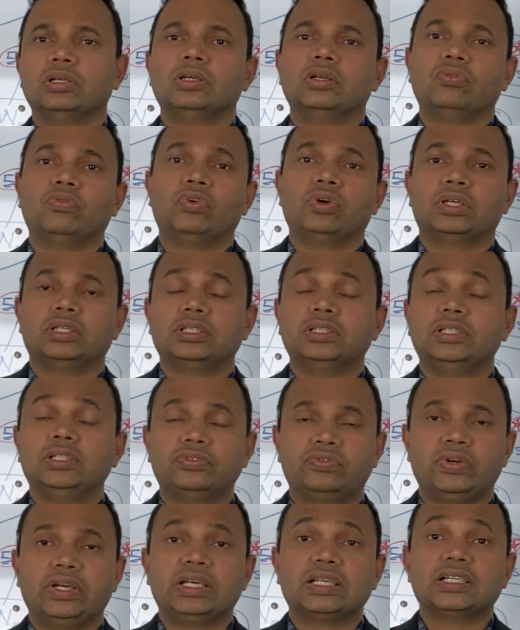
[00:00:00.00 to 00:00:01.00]
what are the
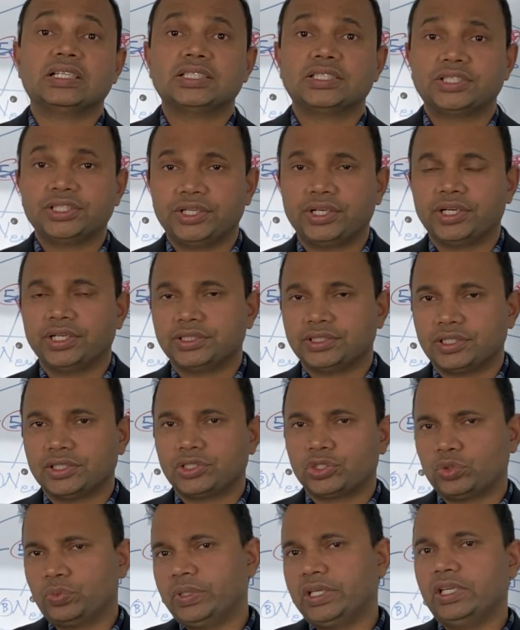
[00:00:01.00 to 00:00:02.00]
different considerations
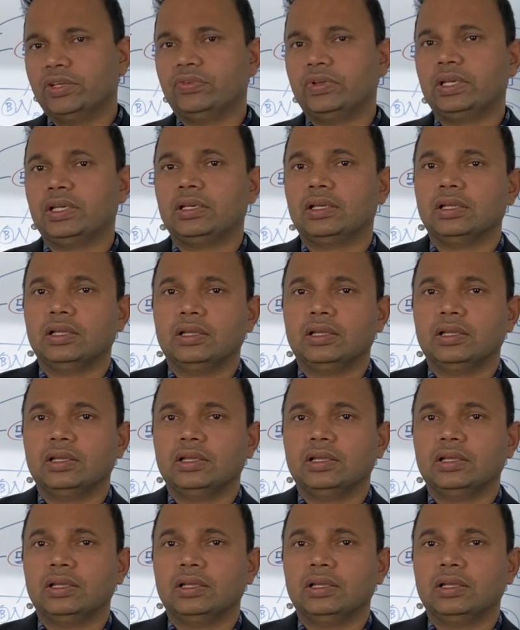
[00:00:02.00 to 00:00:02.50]
to be given